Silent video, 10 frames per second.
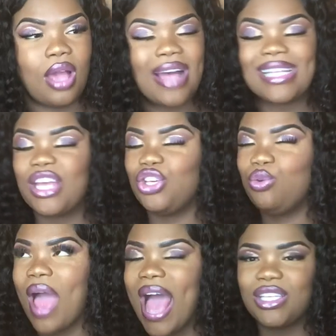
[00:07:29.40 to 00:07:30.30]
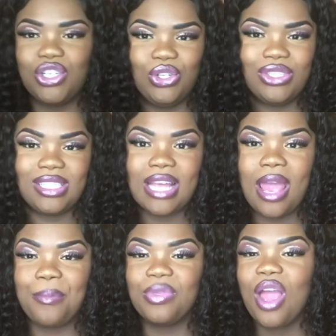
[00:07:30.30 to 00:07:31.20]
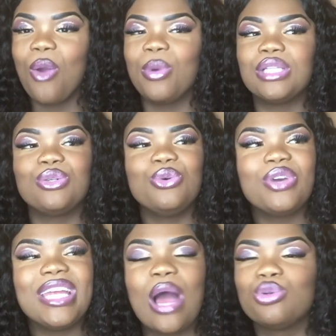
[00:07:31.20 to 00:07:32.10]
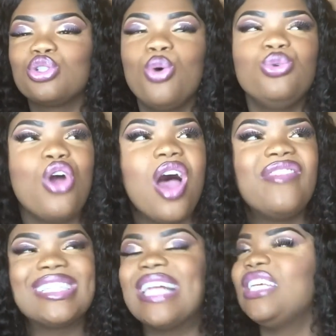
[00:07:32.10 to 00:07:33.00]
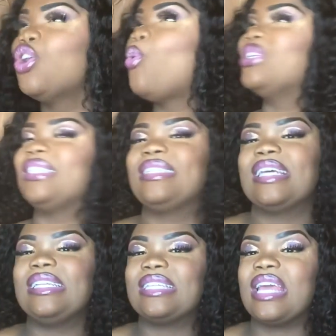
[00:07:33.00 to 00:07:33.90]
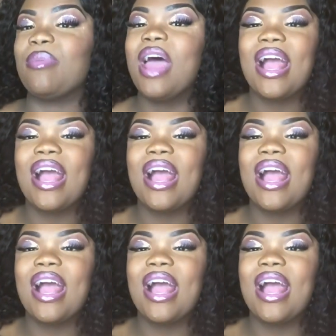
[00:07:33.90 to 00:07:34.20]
I was like, you actually look the same. We're talking. I was so nervous. I didn't know what to say to him.